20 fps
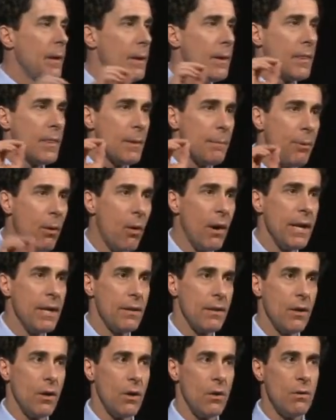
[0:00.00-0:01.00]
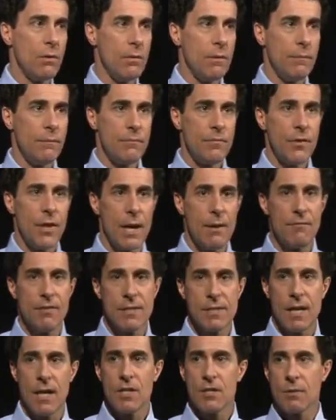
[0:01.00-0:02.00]
The point, though, to
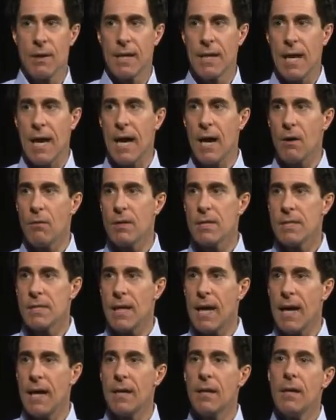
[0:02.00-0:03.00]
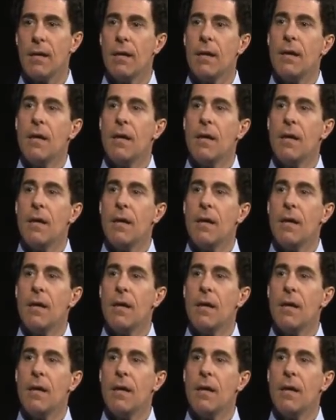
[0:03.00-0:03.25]
emphasize right now is that